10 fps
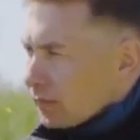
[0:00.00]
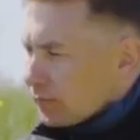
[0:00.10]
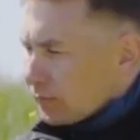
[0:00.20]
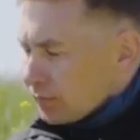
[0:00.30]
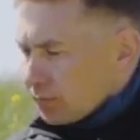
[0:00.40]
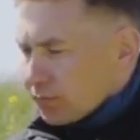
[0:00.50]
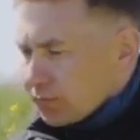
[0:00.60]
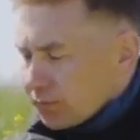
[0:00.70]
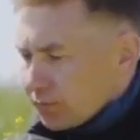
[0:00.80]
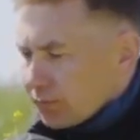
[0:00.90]

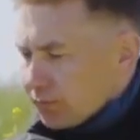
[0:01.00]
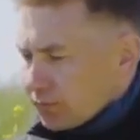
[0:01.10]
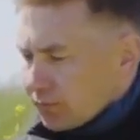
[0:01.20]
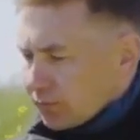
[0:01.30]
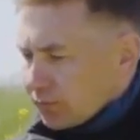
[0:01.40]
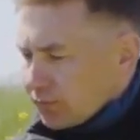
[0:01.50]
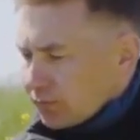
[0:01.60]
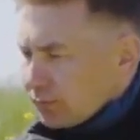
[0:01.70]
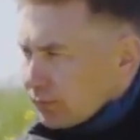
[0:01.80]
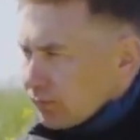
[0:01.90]

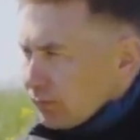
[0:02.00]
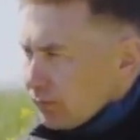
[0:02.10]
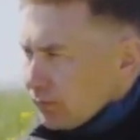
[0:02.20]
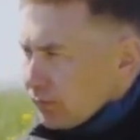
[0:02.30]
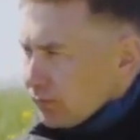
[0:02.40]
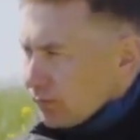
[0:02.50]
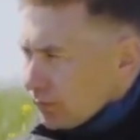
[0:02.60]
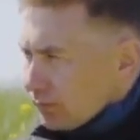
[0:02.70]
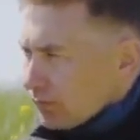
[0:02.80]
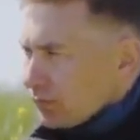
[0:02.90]

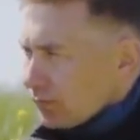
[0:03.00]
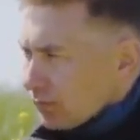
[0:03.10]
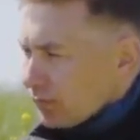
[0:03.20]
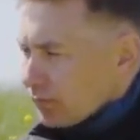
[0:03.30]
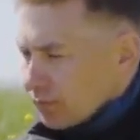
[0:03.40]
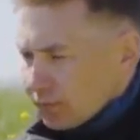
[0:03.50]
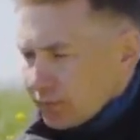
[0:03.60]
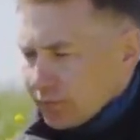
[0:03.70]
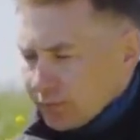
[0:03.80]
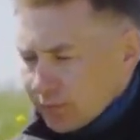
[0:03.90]

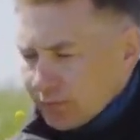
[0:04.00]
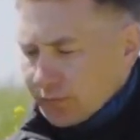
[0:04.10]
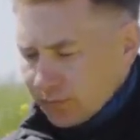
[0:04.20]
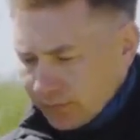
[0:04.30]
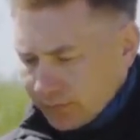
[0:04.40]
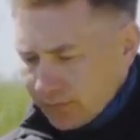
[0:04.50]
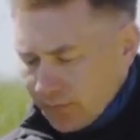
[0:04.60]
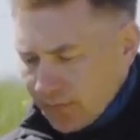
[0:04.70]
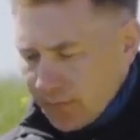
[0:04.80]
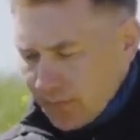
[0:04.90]

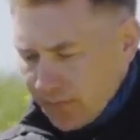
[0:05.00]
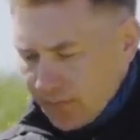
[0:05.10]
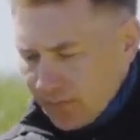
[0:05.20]
This person isn't speaking.